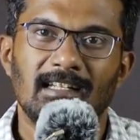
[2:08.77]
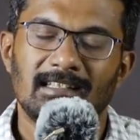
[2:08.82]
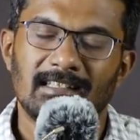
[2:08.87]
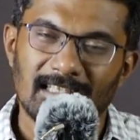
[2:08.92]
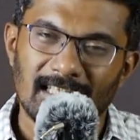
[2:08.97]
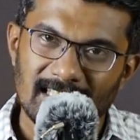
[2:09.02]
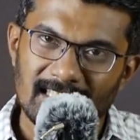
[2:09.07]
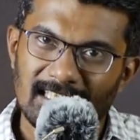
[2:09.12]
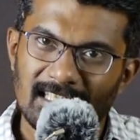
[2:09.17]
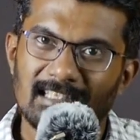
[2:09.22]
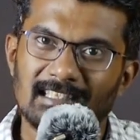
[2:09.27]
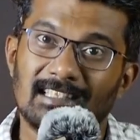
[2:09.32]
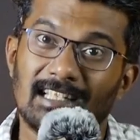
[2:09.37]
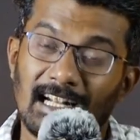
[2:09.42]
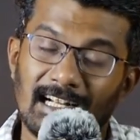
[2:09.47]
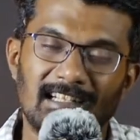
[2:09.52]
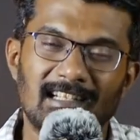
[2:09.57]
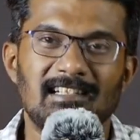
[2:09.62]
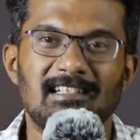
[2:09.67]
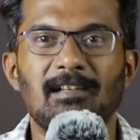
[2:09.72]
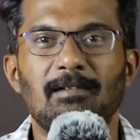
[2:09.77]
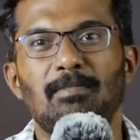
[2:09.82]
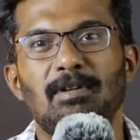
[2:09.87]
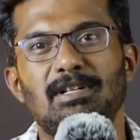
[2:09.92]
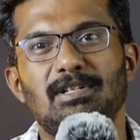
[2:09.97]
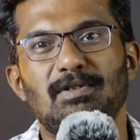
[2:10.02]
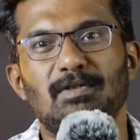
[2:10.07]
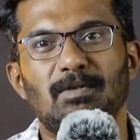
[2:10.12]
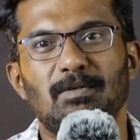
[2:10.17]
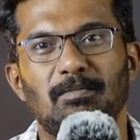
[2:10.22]
That is a
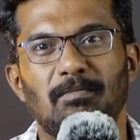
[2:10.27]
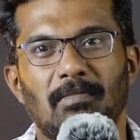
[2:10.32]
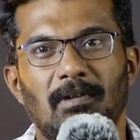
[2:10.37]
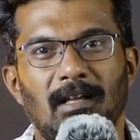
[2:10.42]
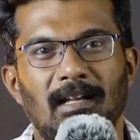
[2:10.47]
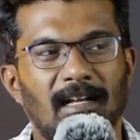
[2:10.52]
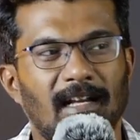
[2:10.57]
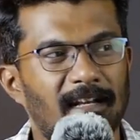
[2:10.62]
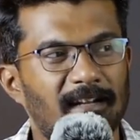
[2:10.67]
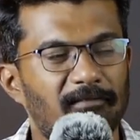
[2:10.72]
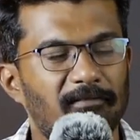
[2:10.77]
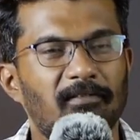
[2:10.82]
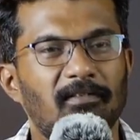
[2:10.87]
matured market.